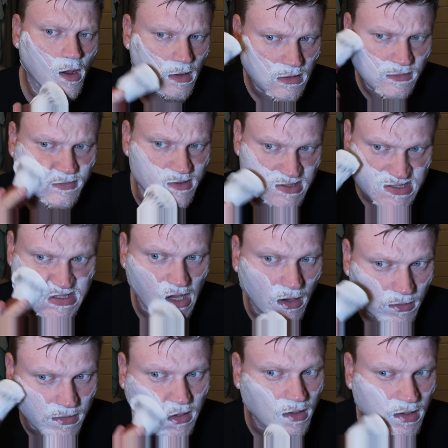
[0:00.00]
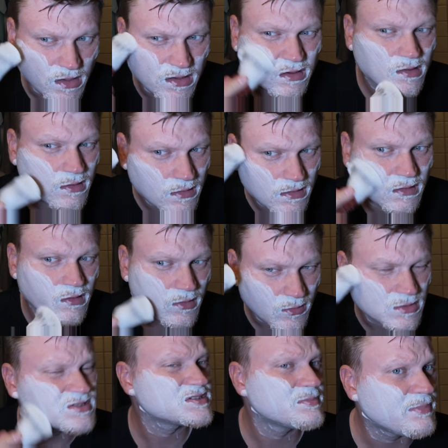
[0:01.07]
I love this sound here.
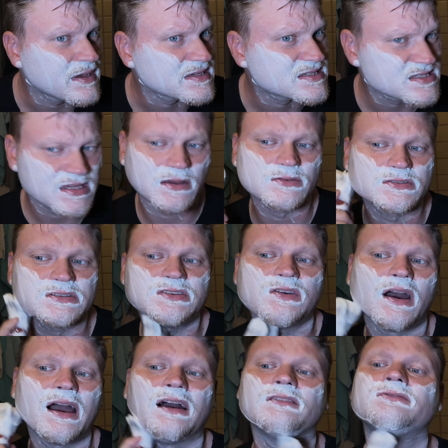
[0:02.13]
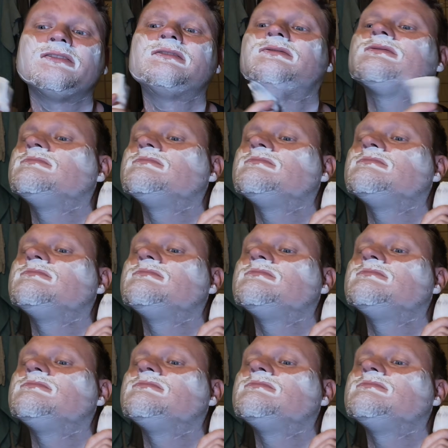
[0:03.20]
What's the best sound that you have